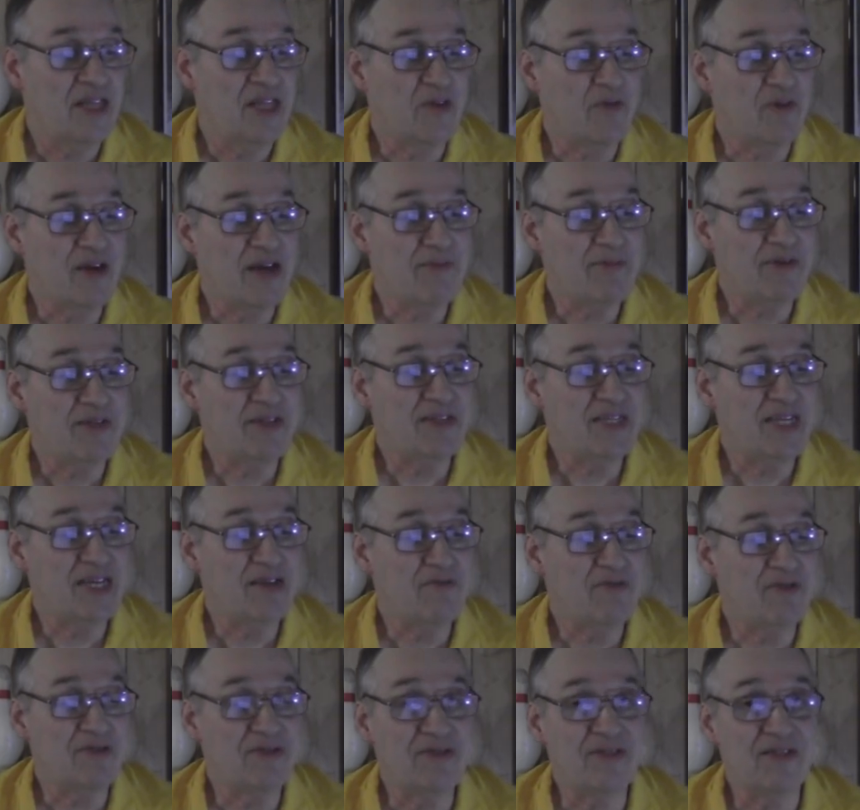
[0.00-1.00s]
The
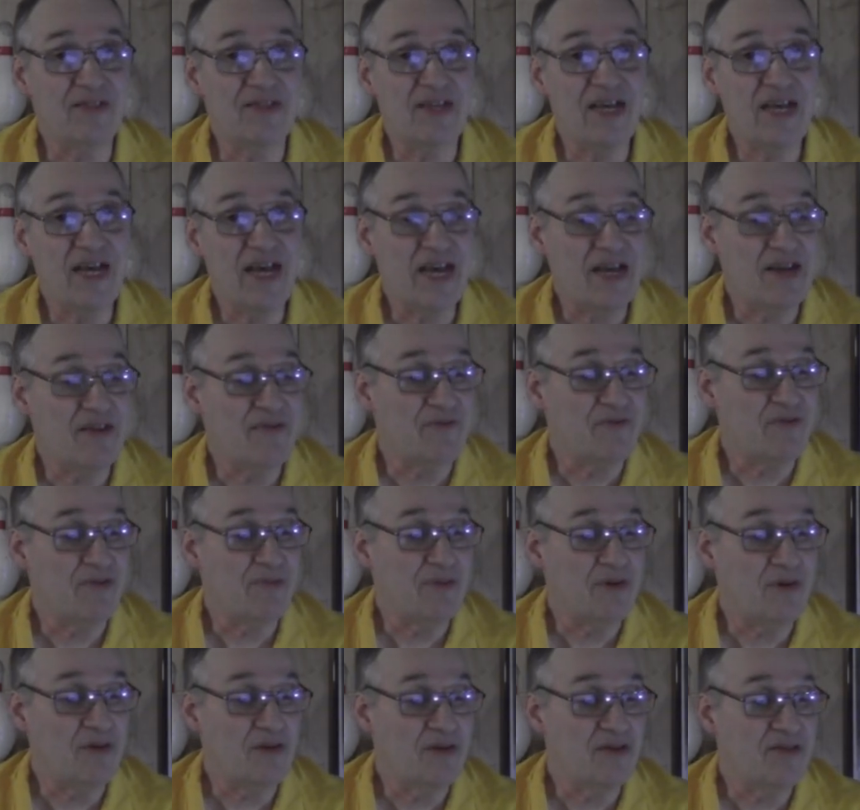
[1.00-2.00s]
YBC was designed for
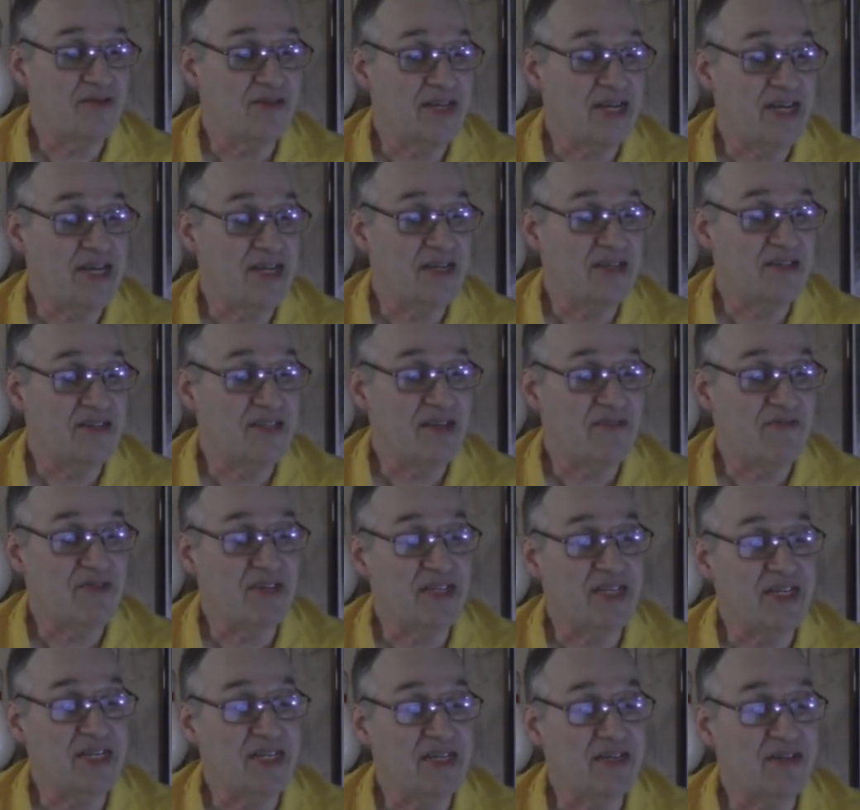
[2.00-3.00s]
bowlers 8 to
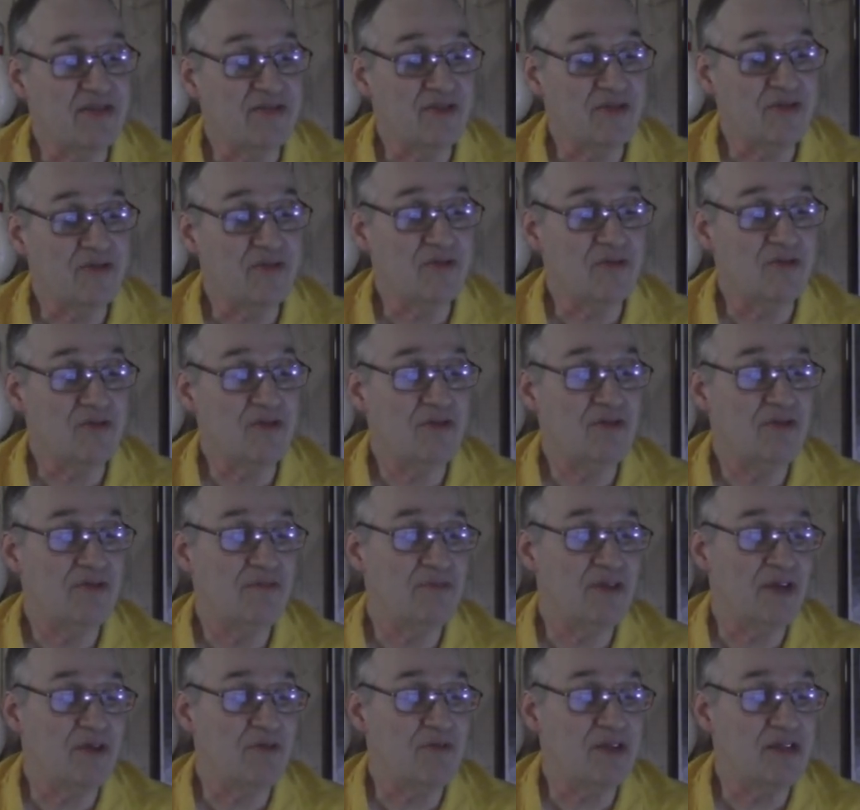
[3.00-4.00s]
17 years old,
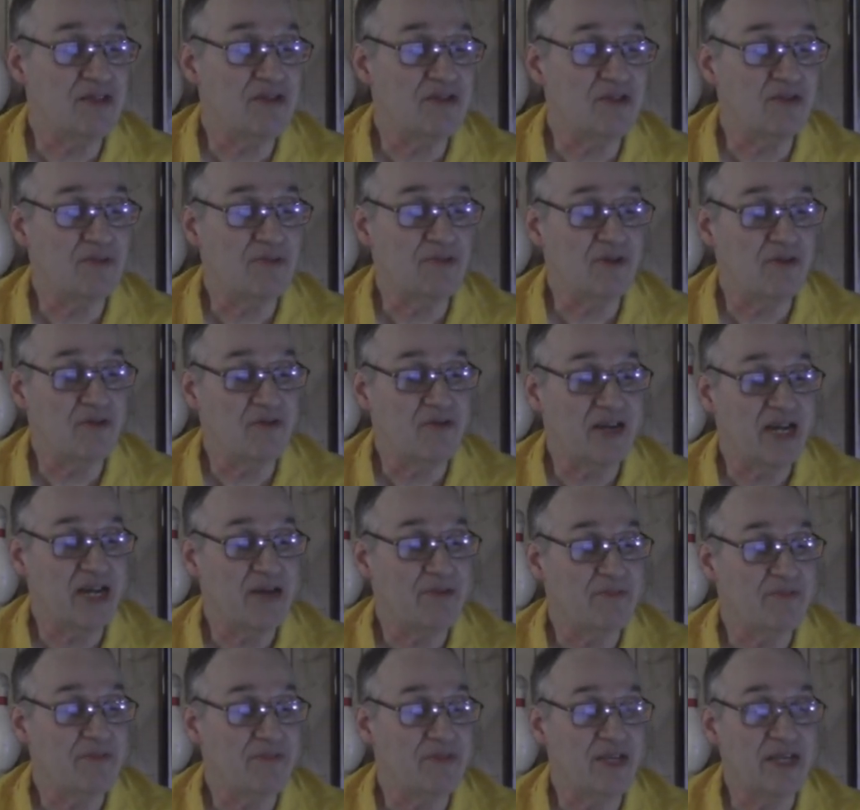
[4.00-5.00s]
but Windsor's
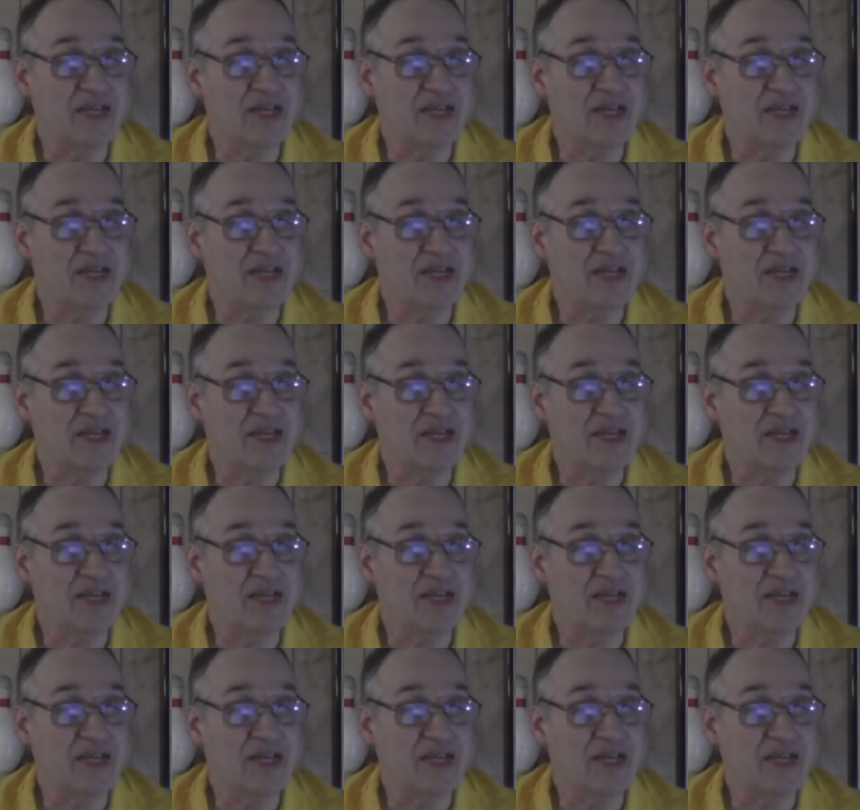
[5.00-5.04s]
program